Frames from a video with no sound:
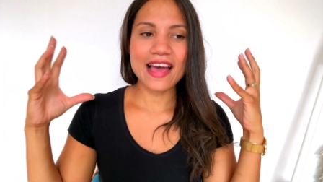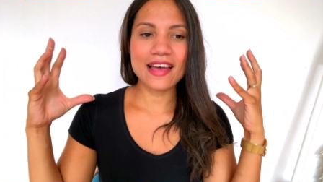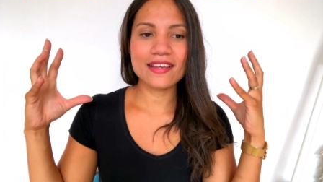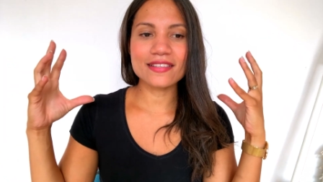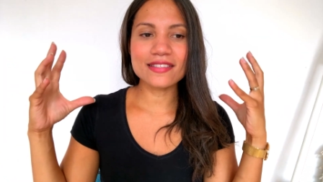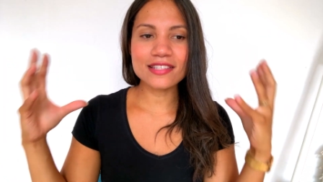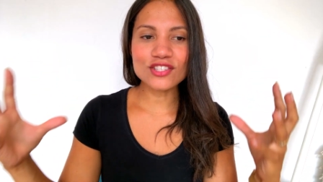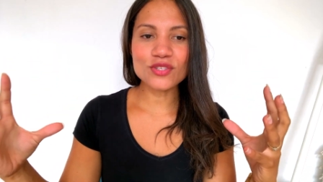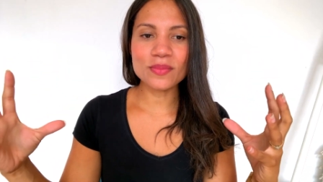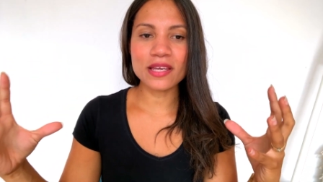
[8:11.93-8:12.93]
and
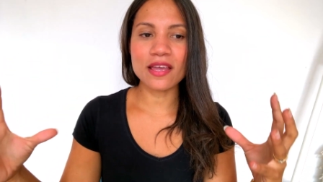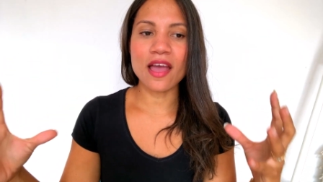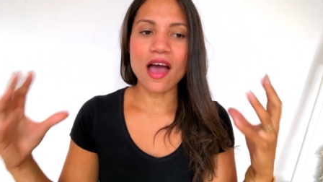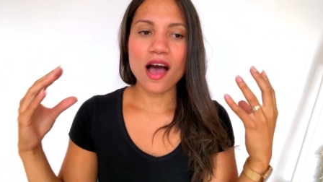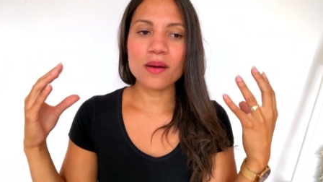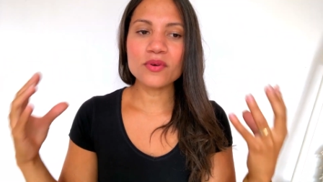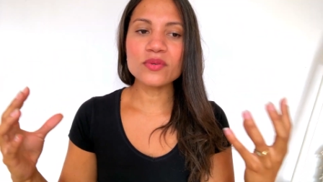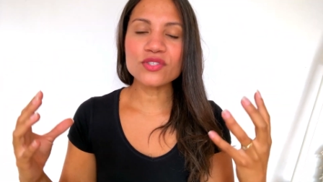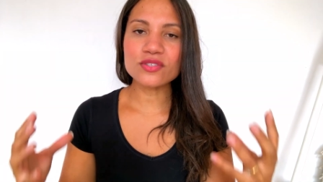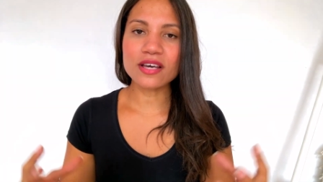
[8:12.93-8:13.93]
said to me, I'm
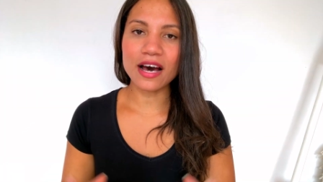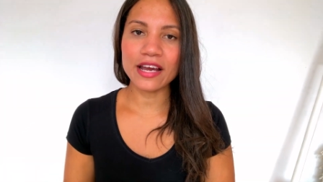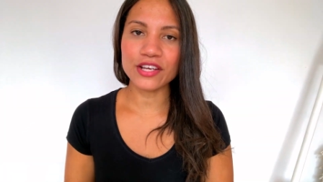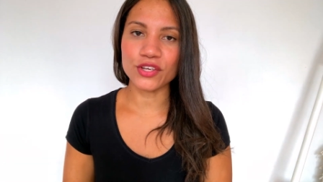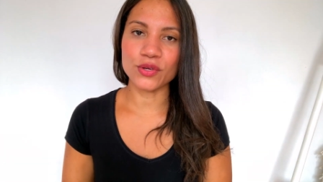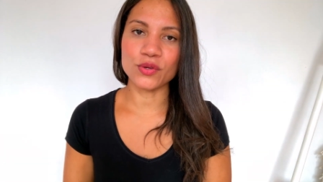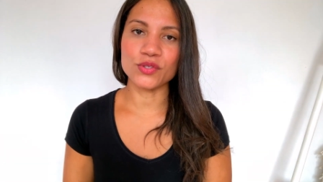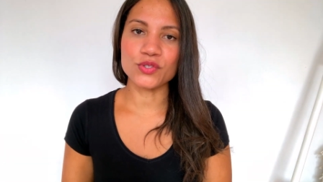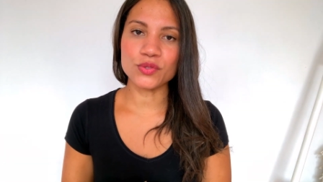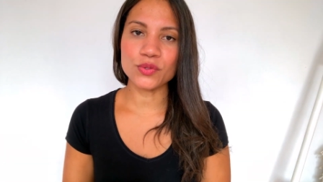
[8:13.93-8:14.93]
going to guide
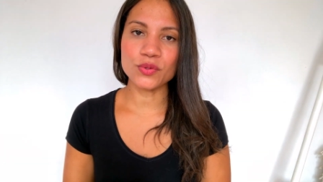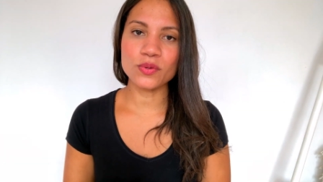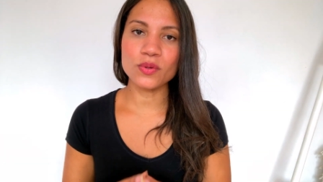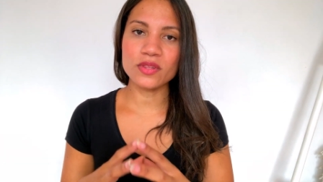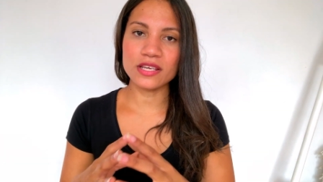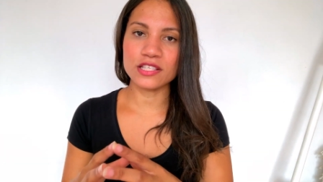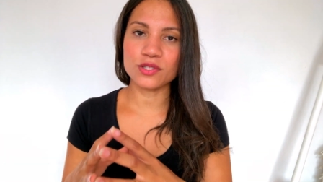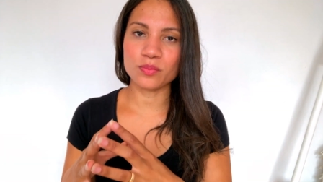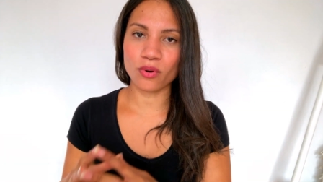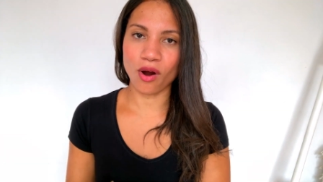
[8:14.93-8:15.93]
you through
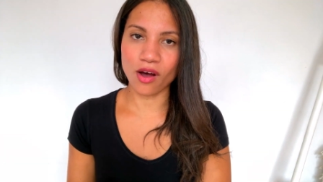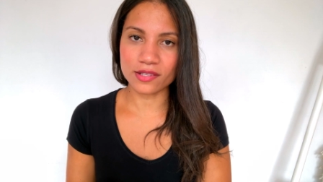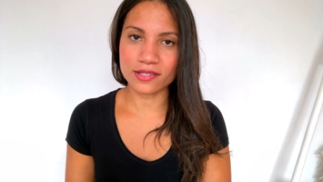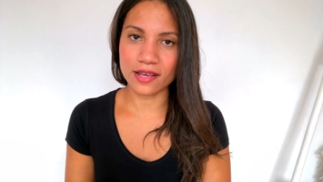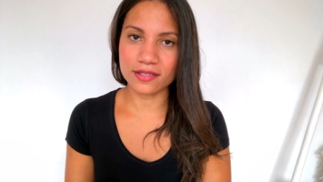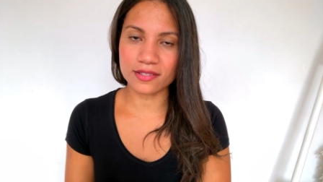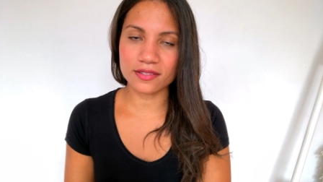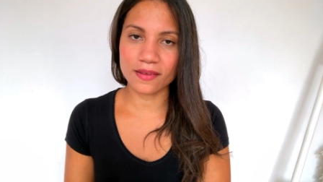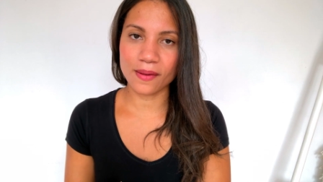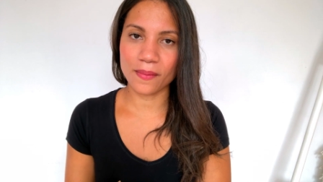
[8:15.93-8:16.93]
this
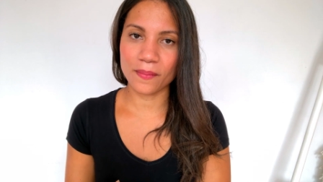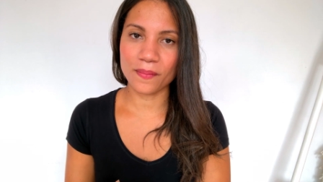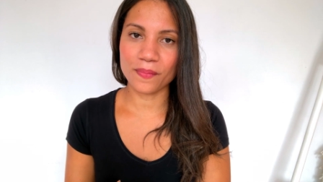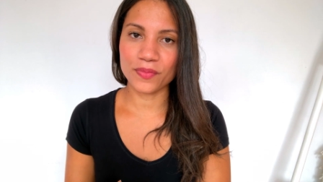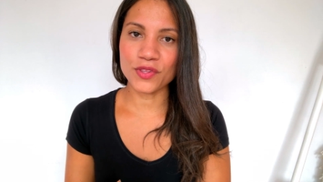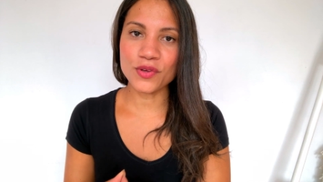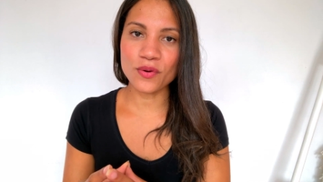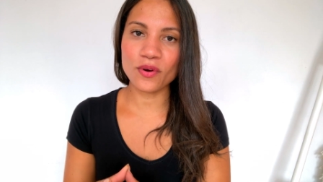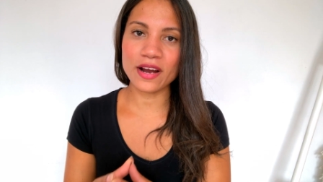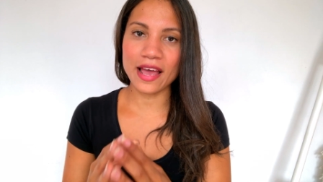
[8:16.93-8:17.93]
process.
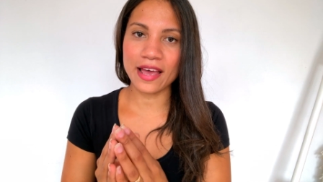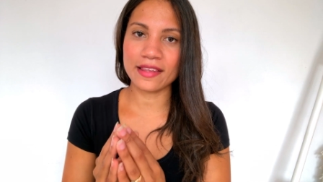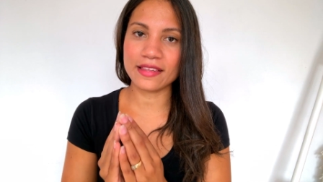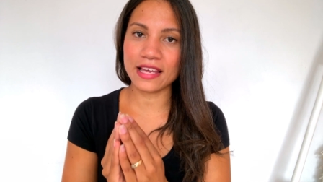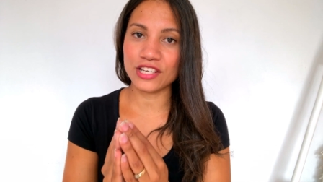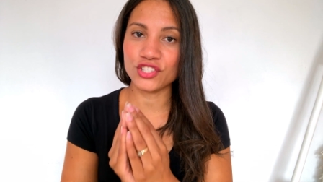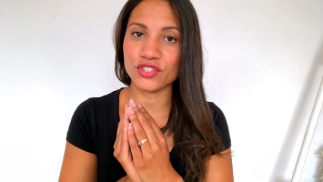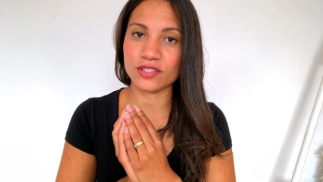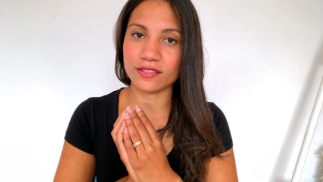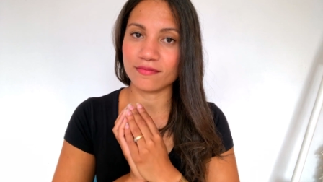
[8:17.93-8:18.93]
You're at
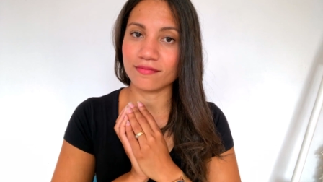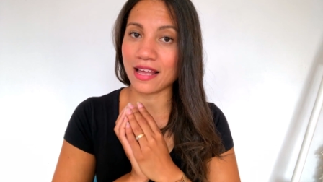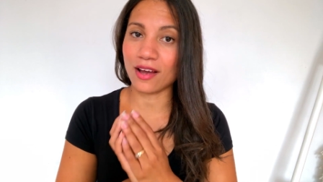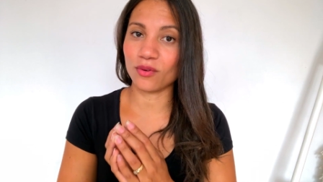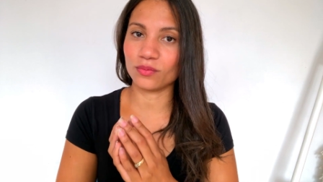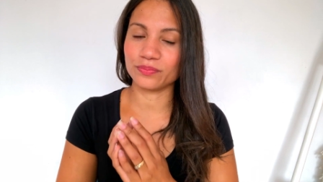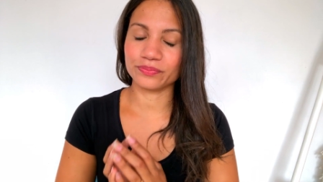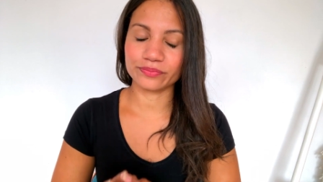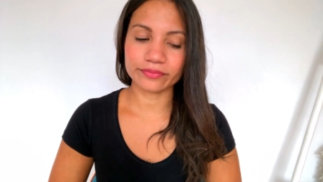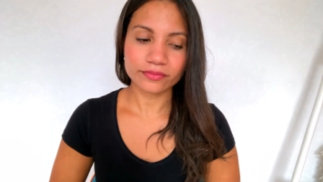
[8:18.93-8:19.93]
age now.
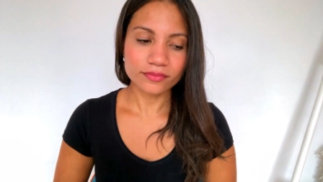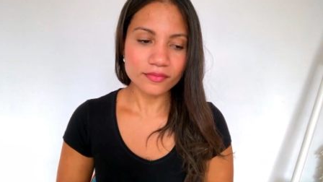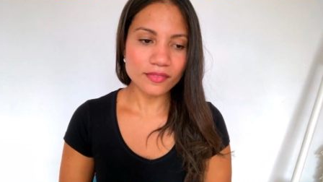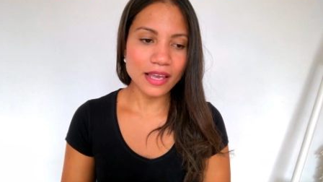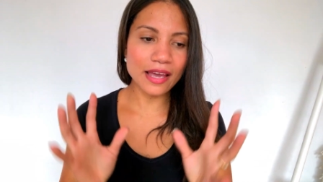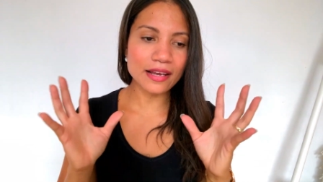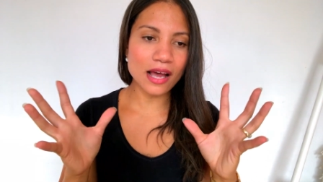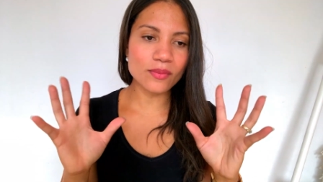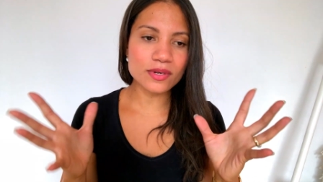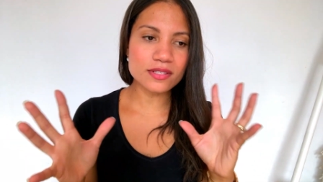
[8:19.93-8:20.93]
And
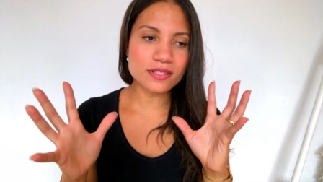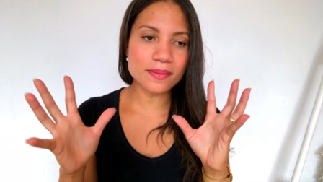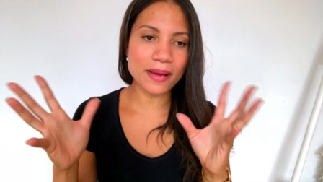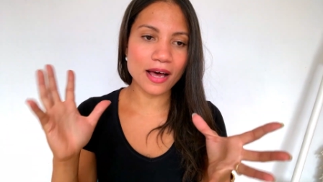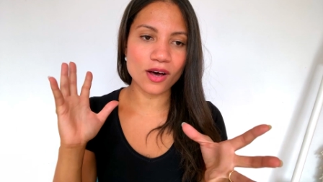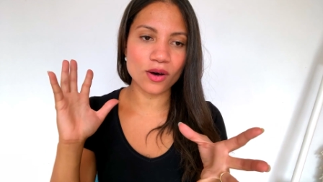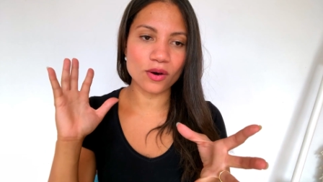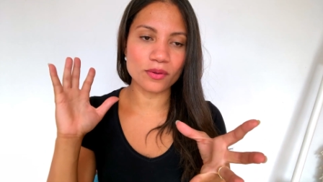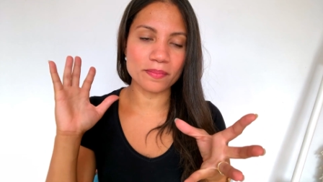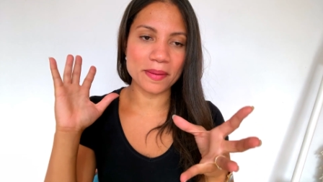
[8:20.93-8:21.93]
I was
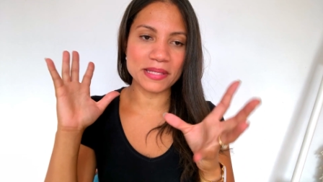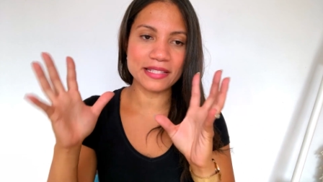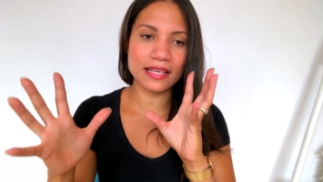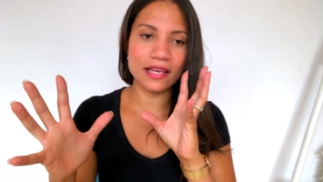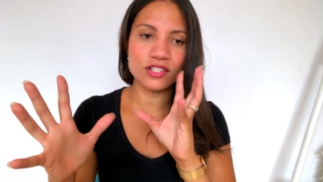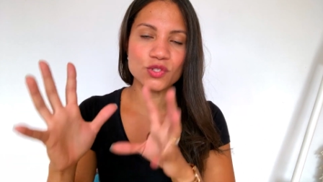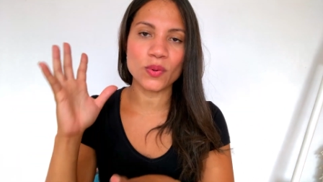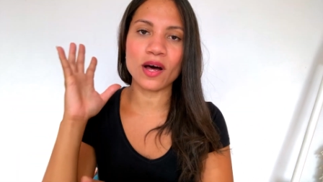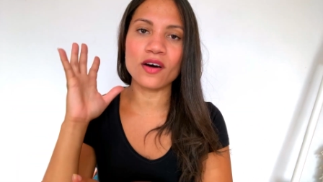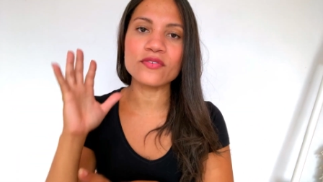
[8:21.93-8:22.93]
about maybe 10,
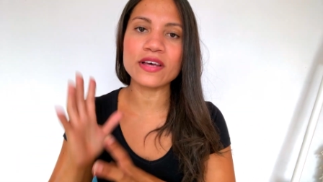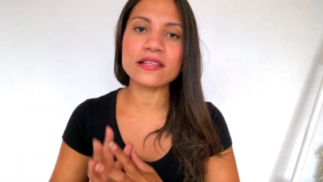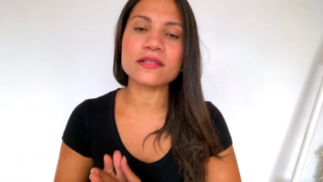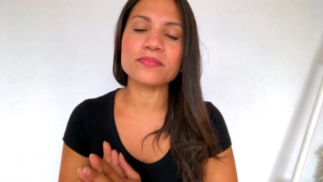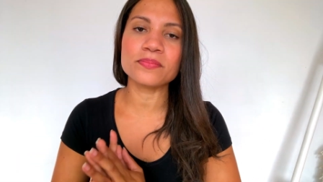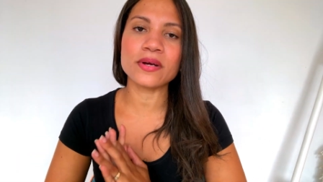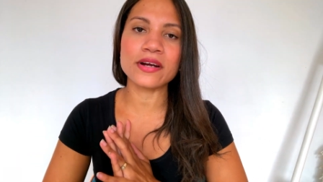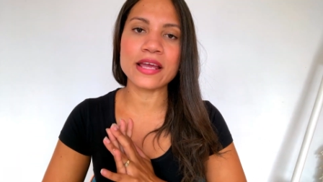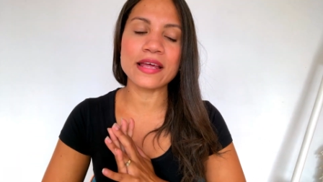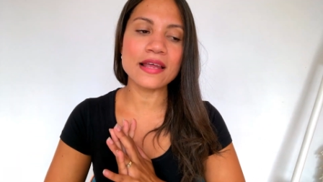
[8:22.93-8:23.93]
12 at that
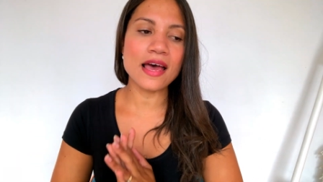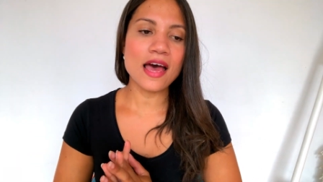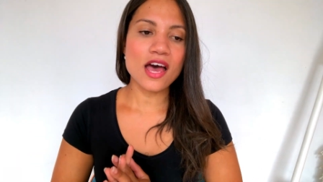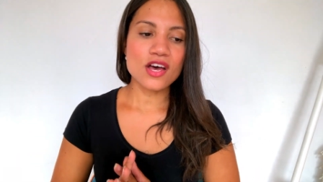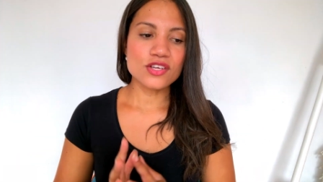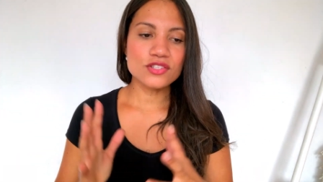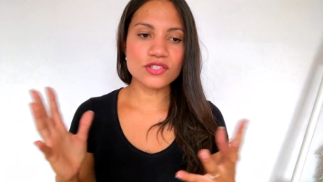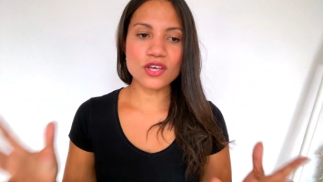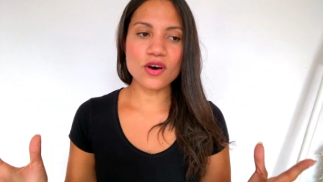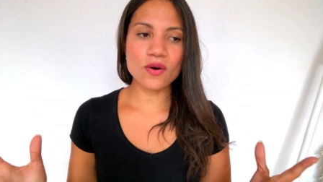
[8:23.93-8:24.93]
period.
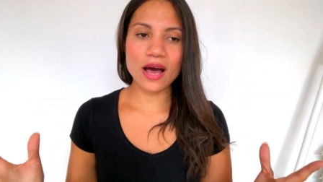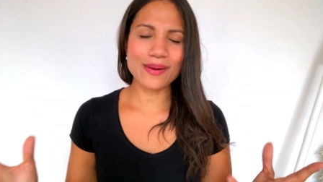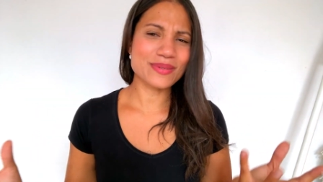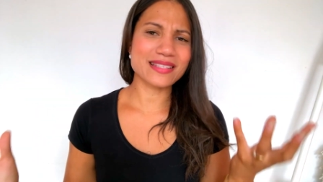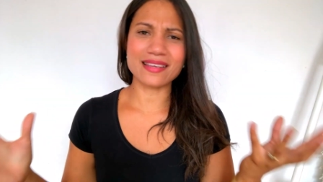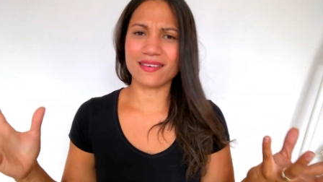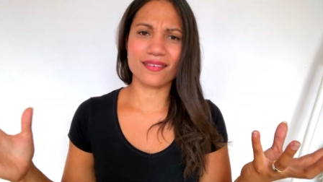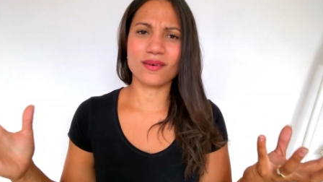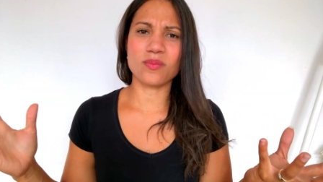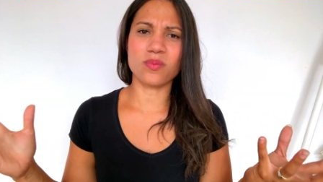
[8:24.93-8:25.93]
So I was like,